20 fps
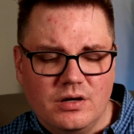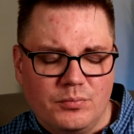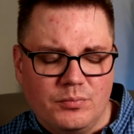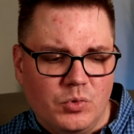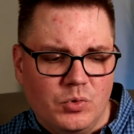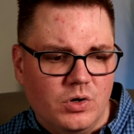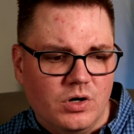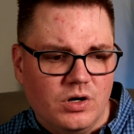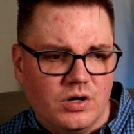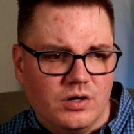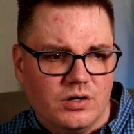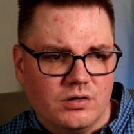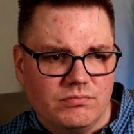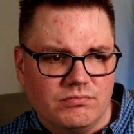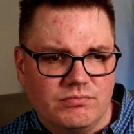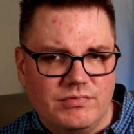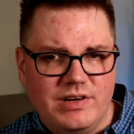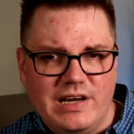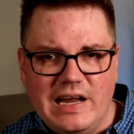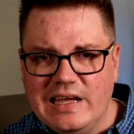a more
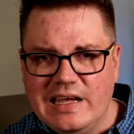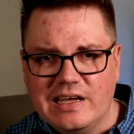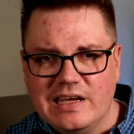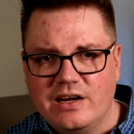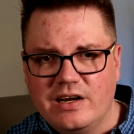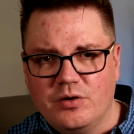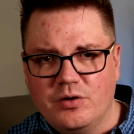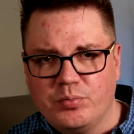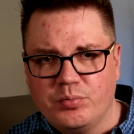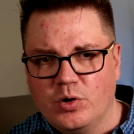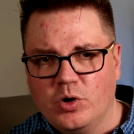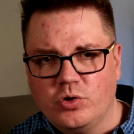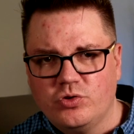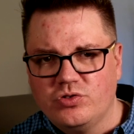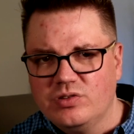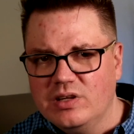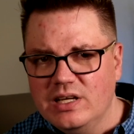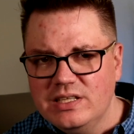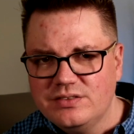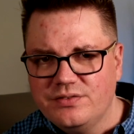naked
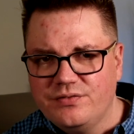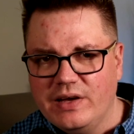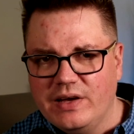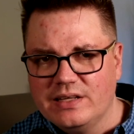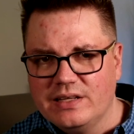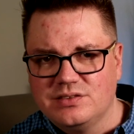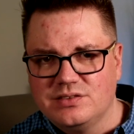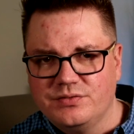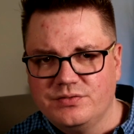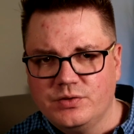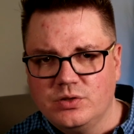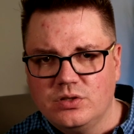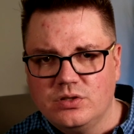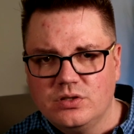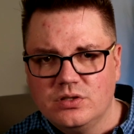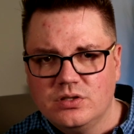approach, less fanciful,